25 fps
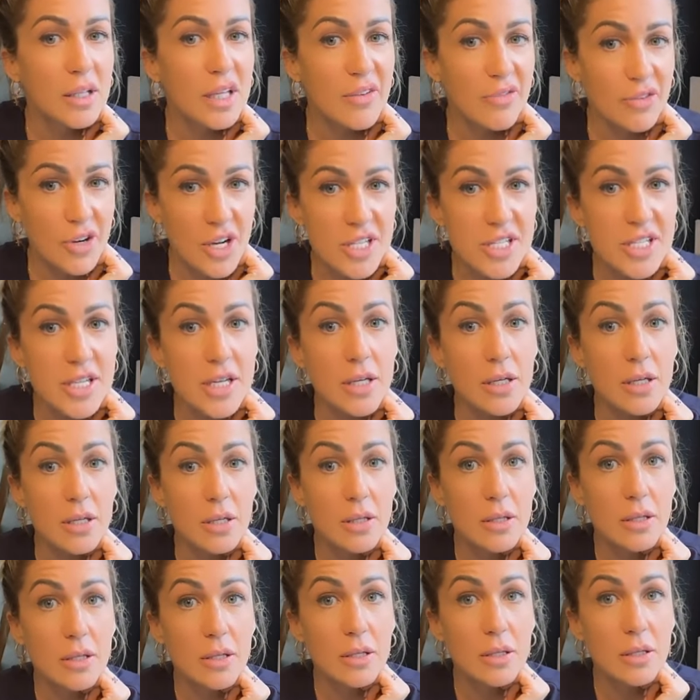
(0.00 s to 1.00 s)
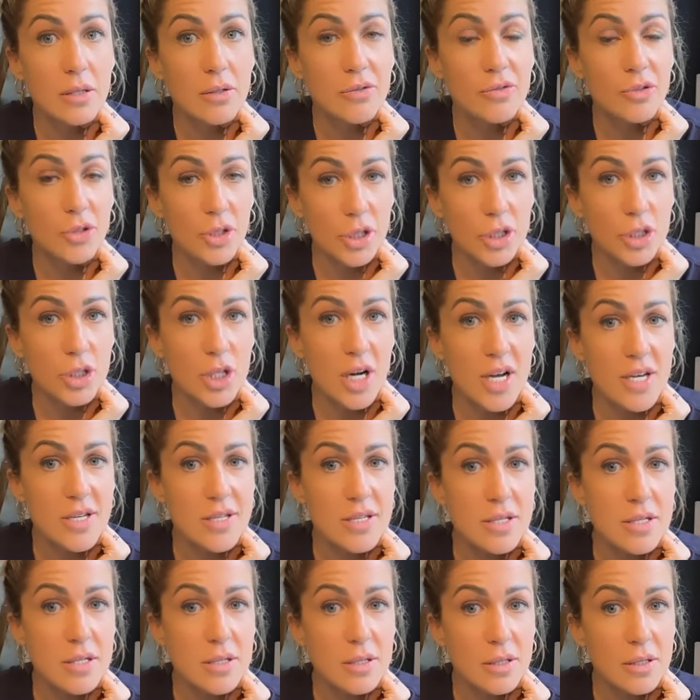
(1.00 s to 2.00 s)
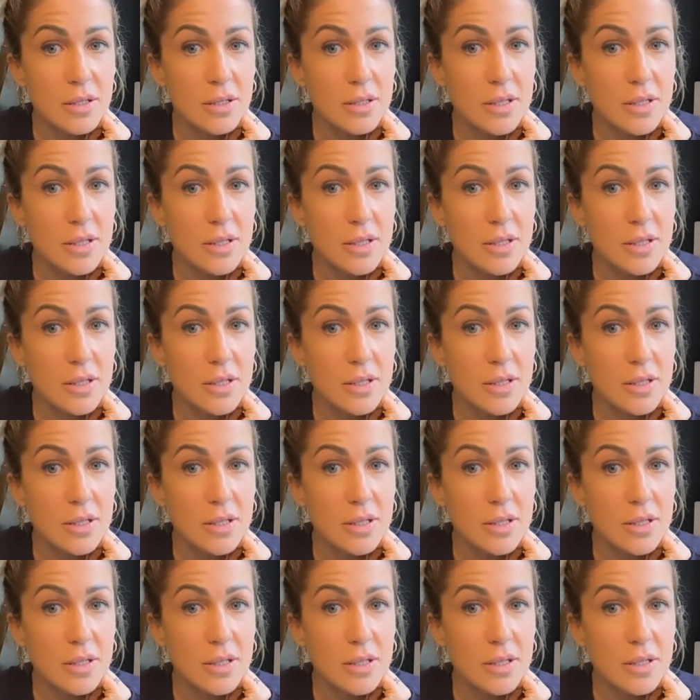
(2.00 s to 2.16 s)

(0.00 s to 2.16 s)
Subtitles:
if I did fully trust?